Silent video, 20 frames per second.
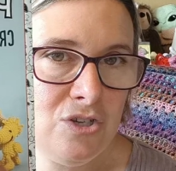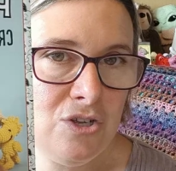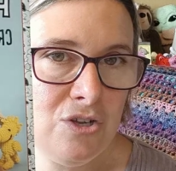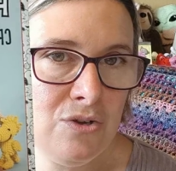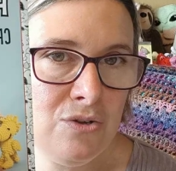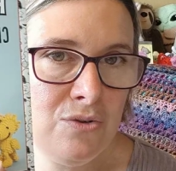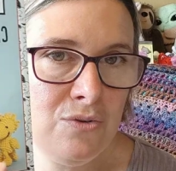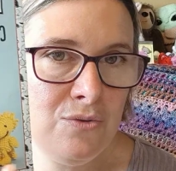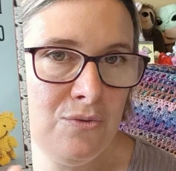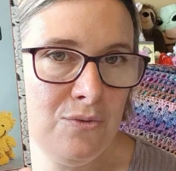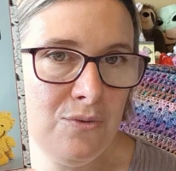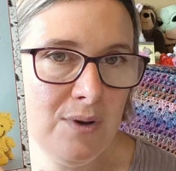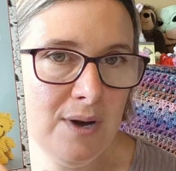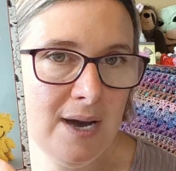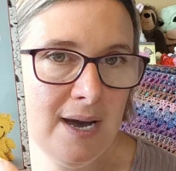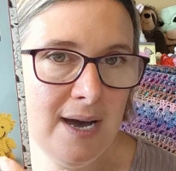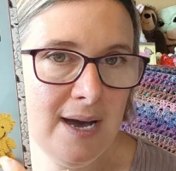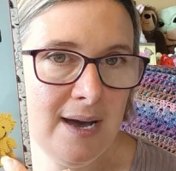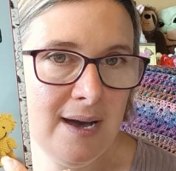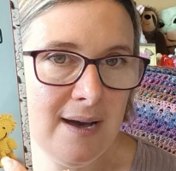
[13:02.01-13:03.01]
to
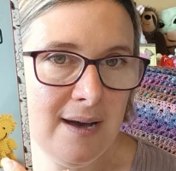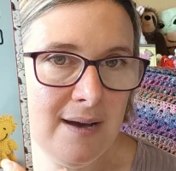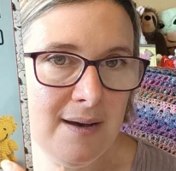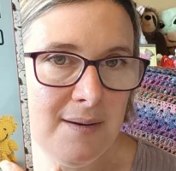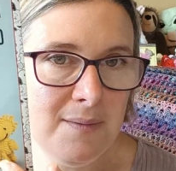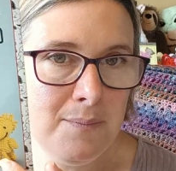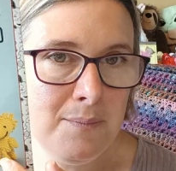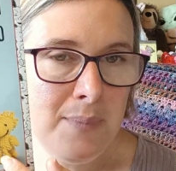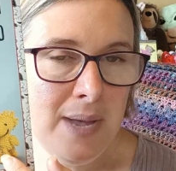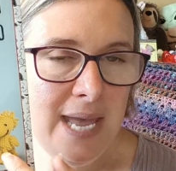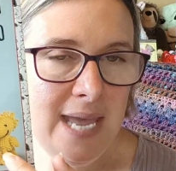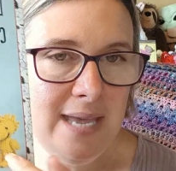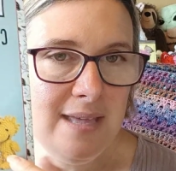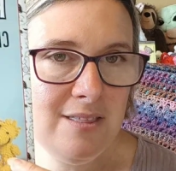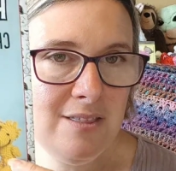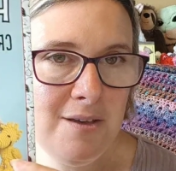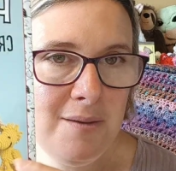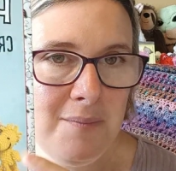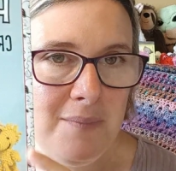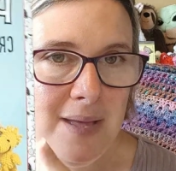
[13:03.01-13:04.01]
make
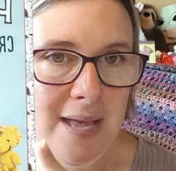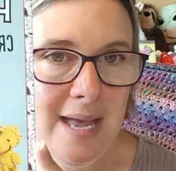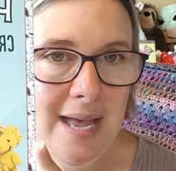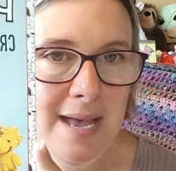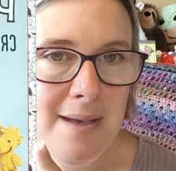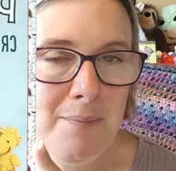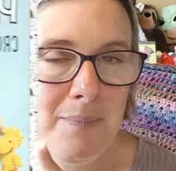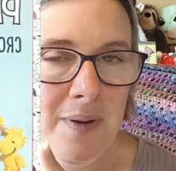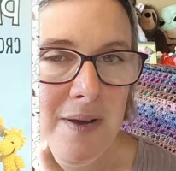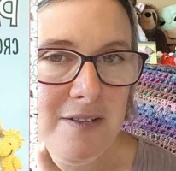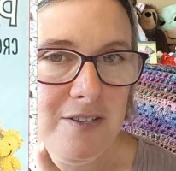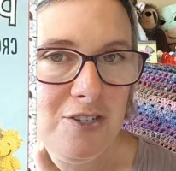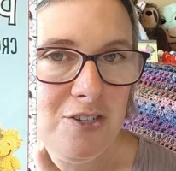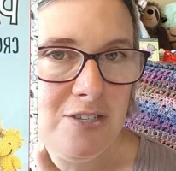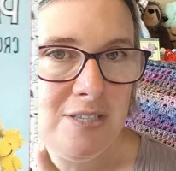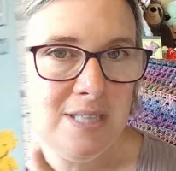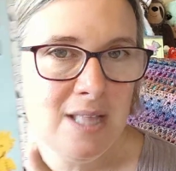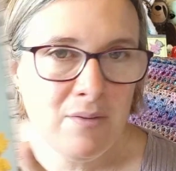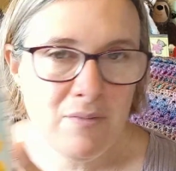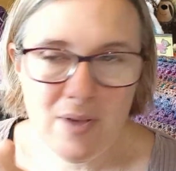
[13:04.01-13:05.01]
them, but
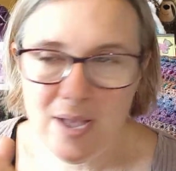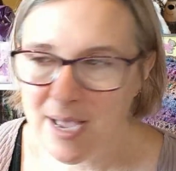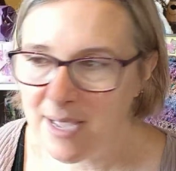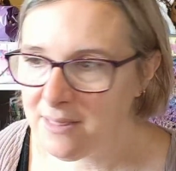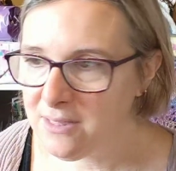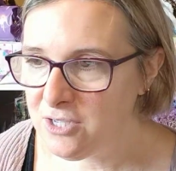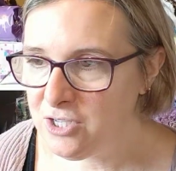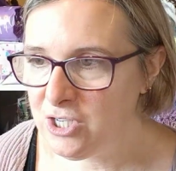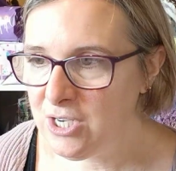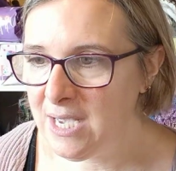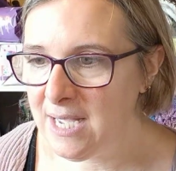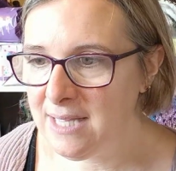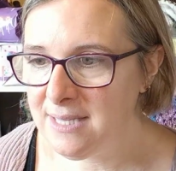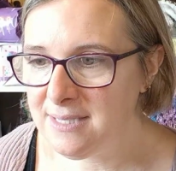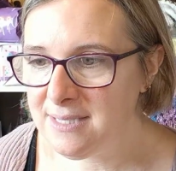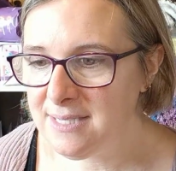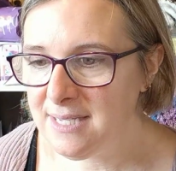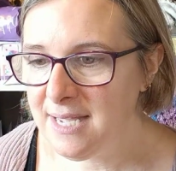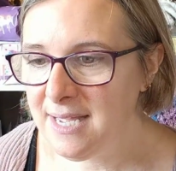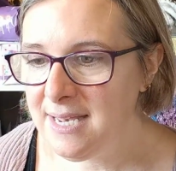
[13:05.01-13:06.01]
just never had the
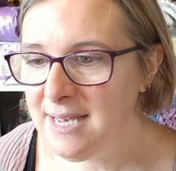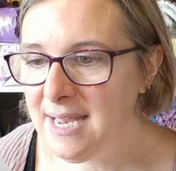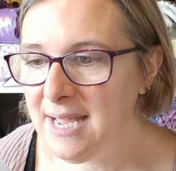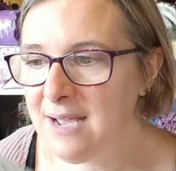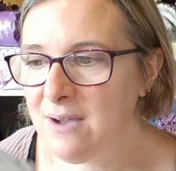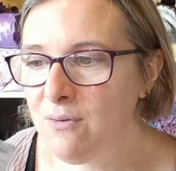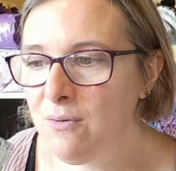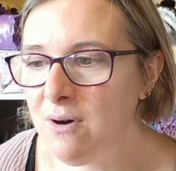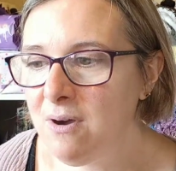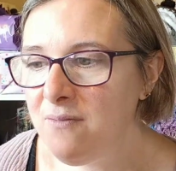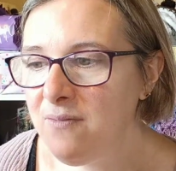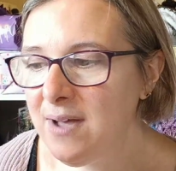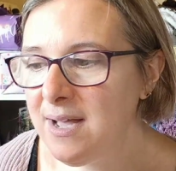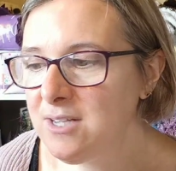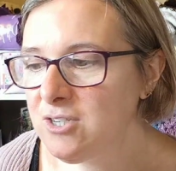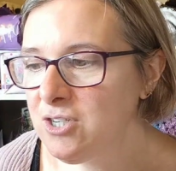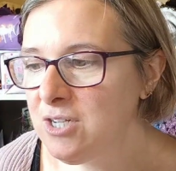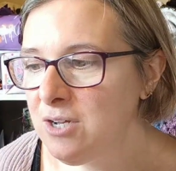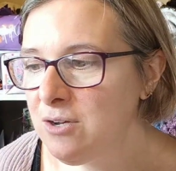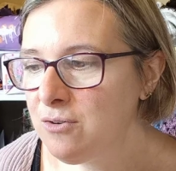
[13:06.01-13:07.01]
chance, and now I've
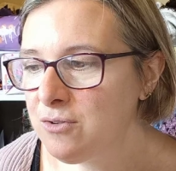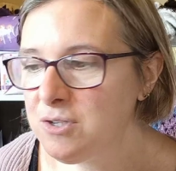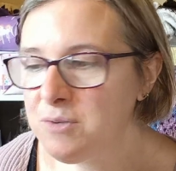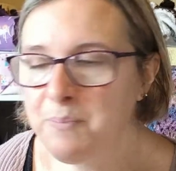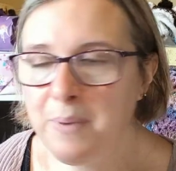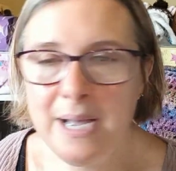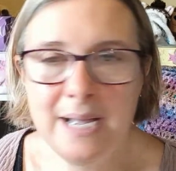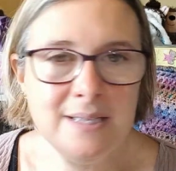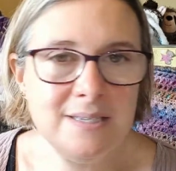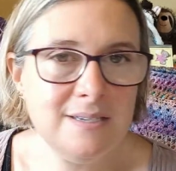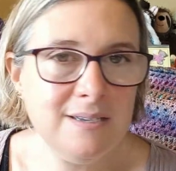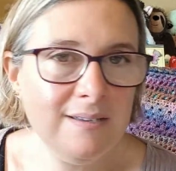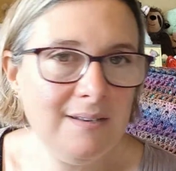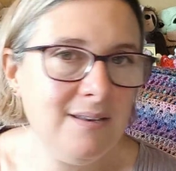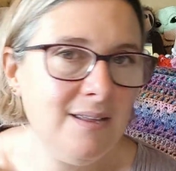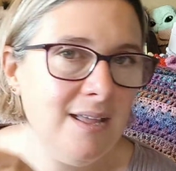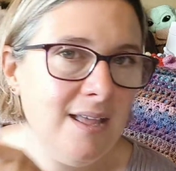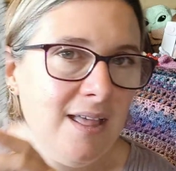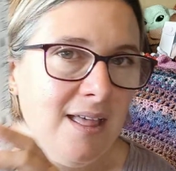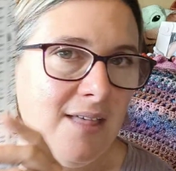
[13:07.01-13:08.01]
actually got a
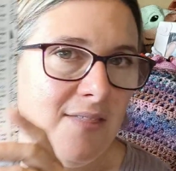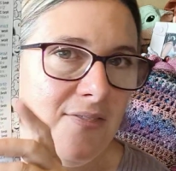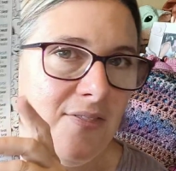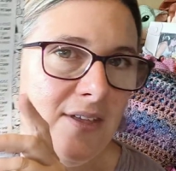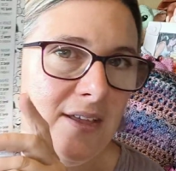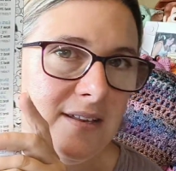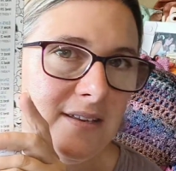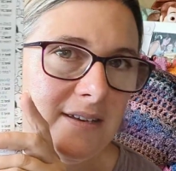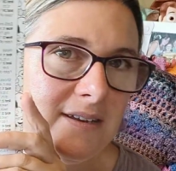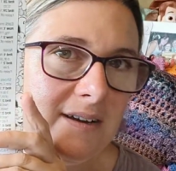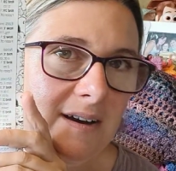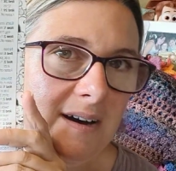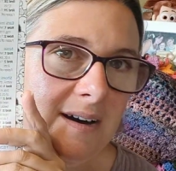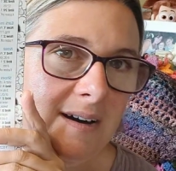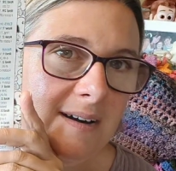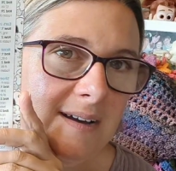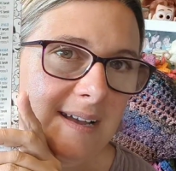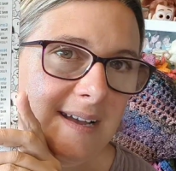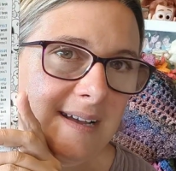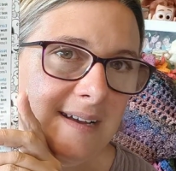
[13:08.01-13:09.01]
pattern that
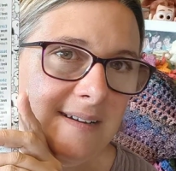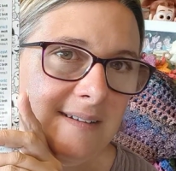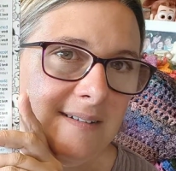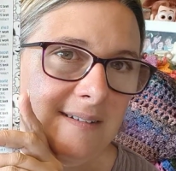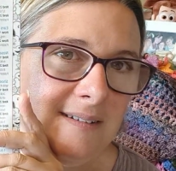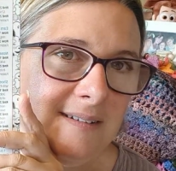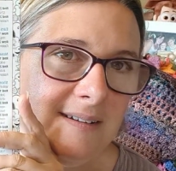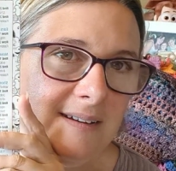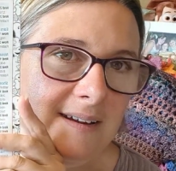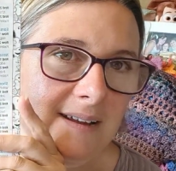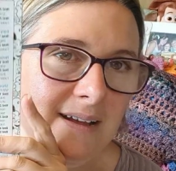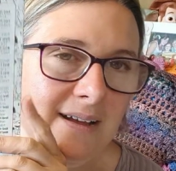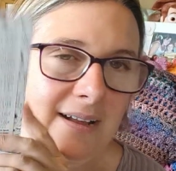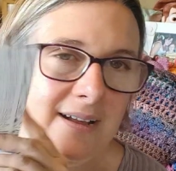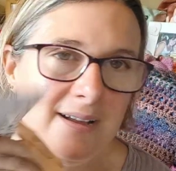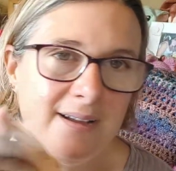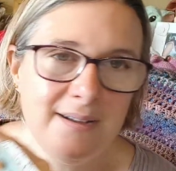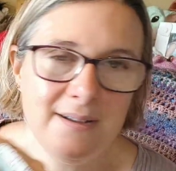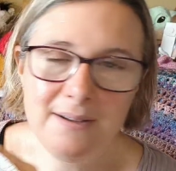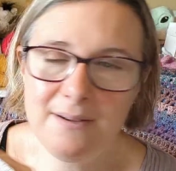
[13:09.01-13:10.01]
I can
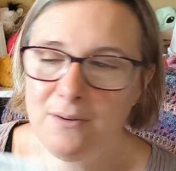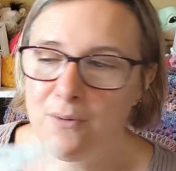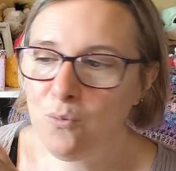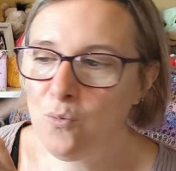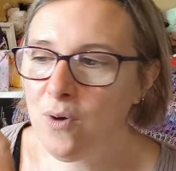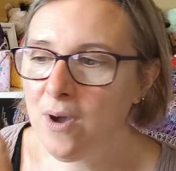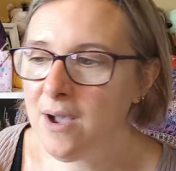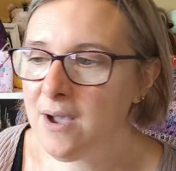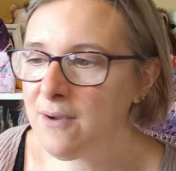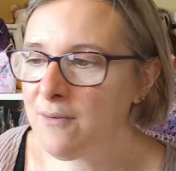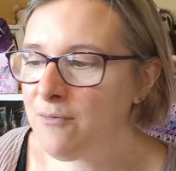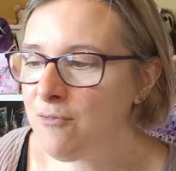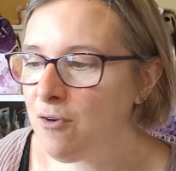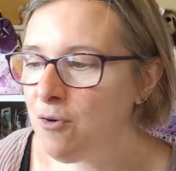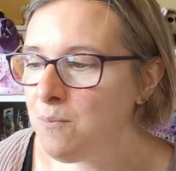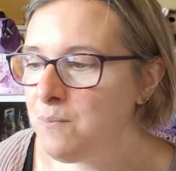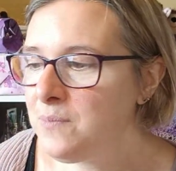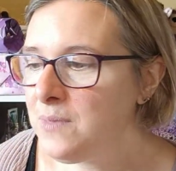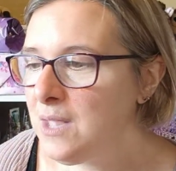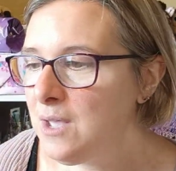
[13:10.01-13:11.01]
work
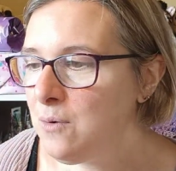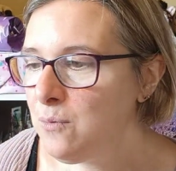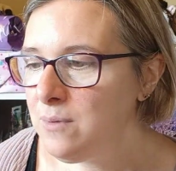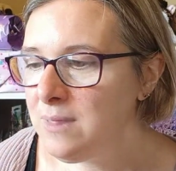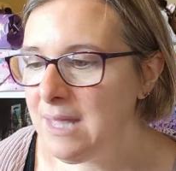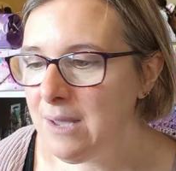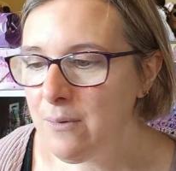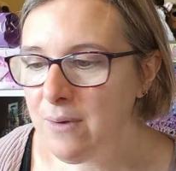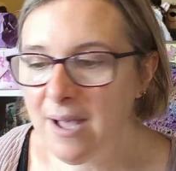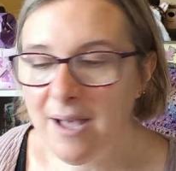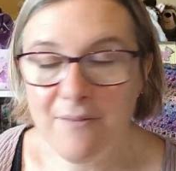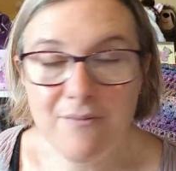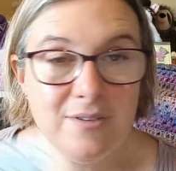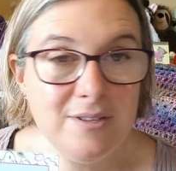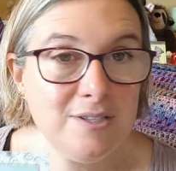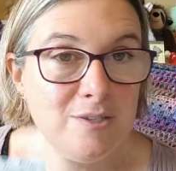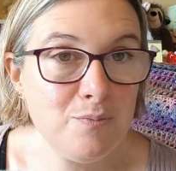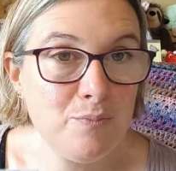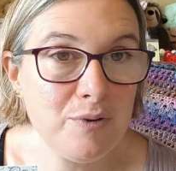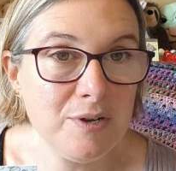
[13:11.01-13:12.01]
from without
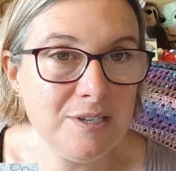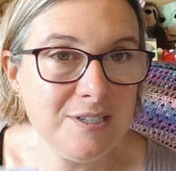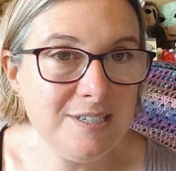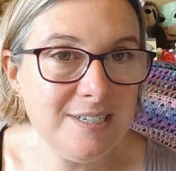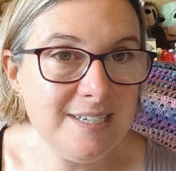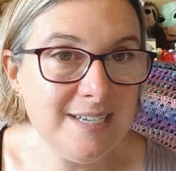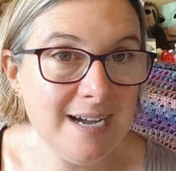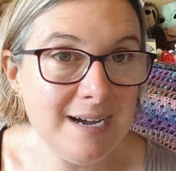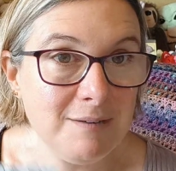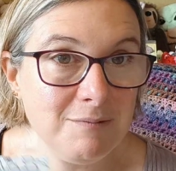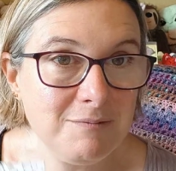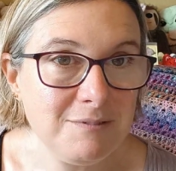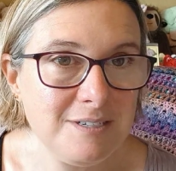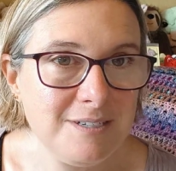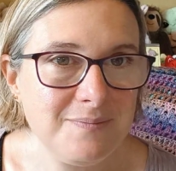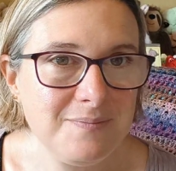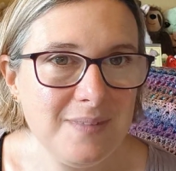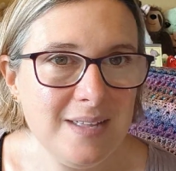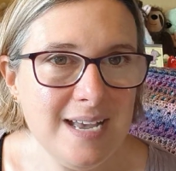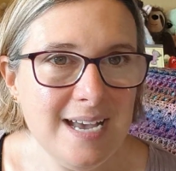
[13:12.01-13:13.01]
having to print it out.
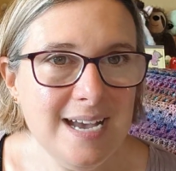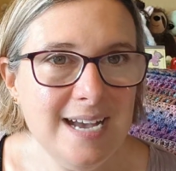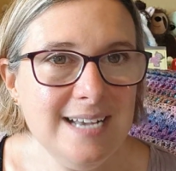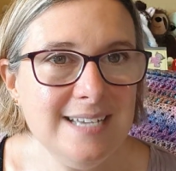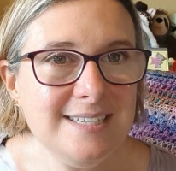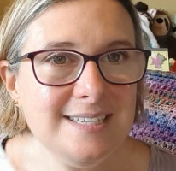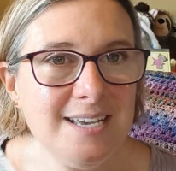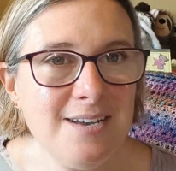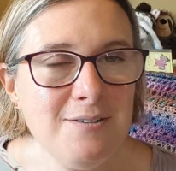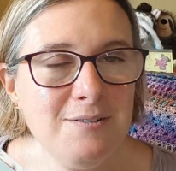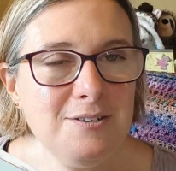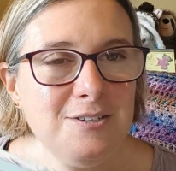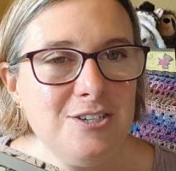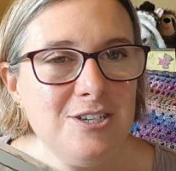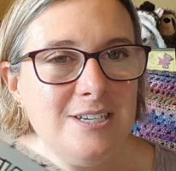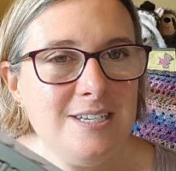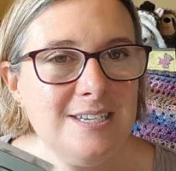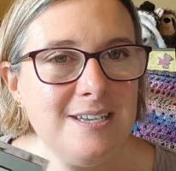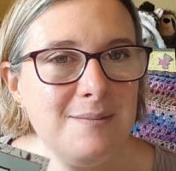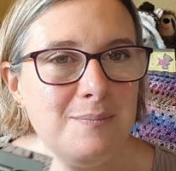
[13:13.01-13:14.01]
So
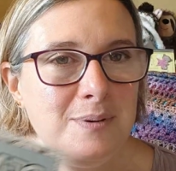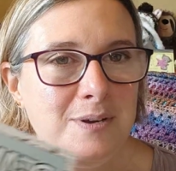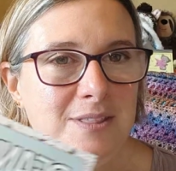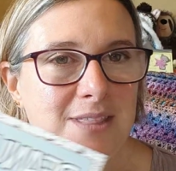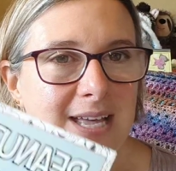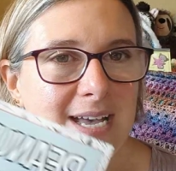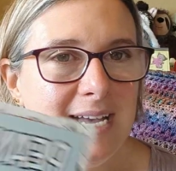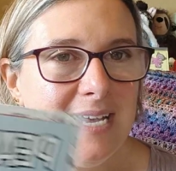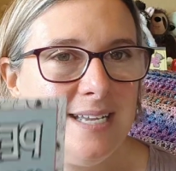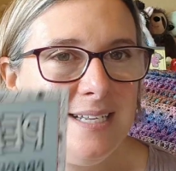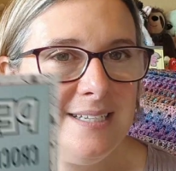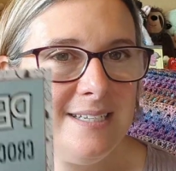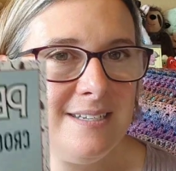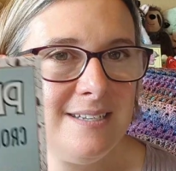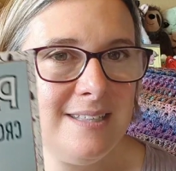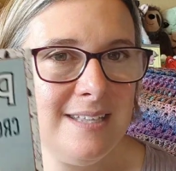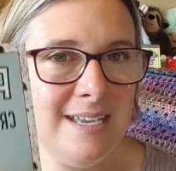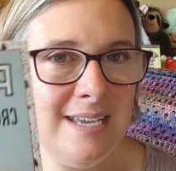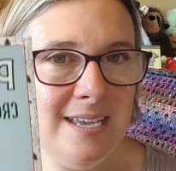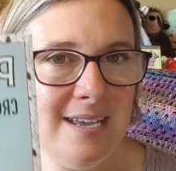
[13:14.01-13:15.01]
she put that
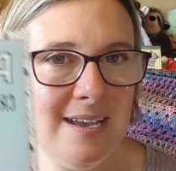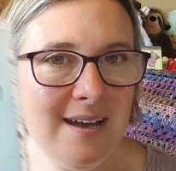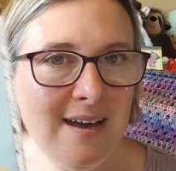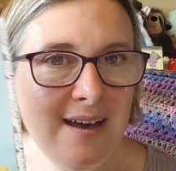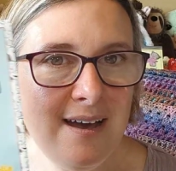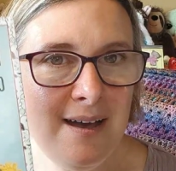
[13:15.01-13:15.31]
into the